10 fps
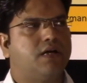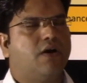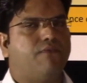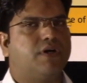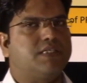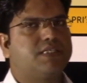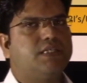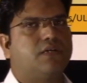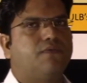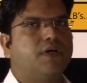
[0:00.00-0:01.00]
first
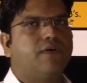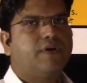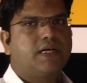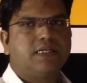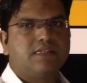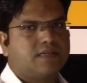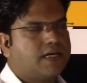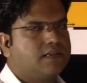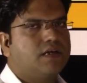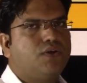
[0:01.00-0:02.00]
tier of governance
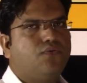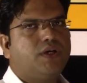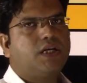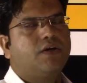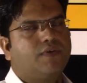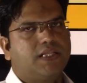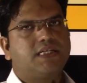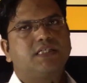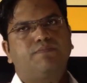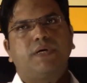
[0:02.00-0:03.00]
at the union level,
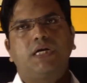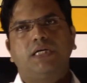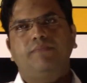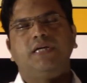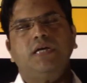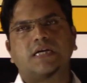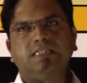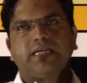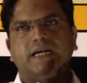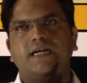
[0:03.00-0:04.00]
that is parliament,
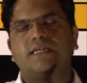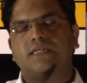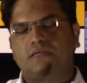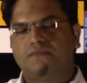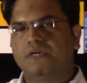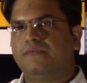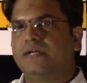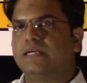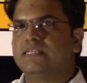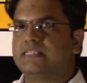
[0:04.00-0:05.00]
second tier of
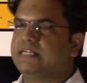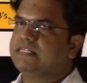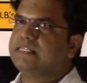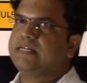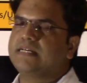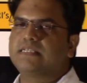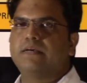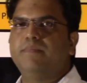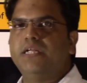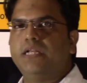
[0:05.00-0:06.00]
governance, that is at
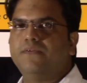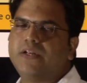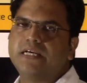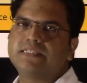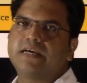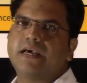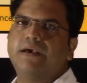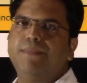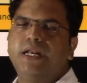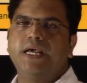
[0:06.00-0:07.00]
assembly level as a
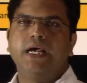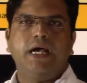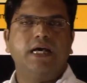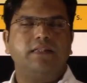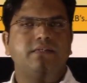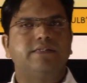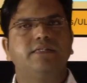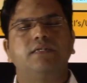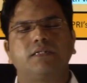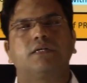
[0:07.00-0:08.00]
MLA, and this
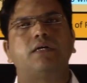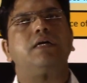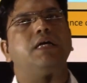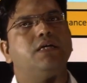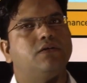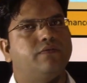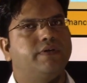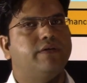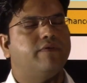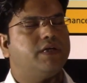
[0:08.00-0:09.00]
is the third tier of
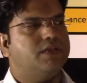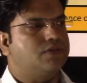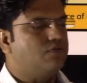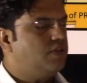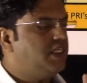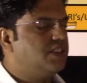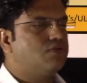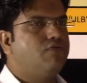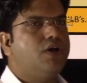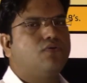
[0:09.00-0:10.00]
governance. So these
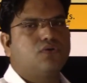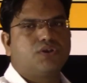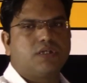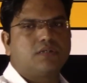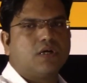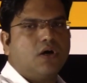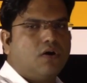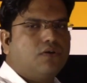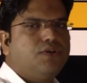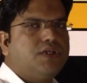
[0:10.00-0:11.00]
three questions,
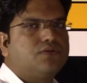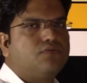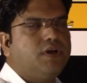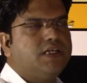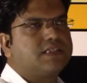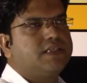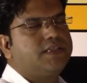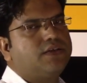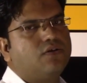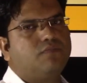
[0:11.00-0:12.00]
or these three
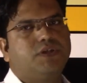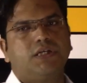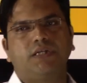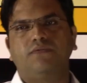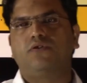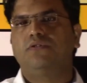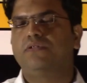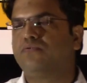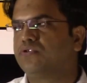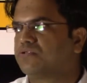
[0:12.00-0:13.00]
stated objective, on those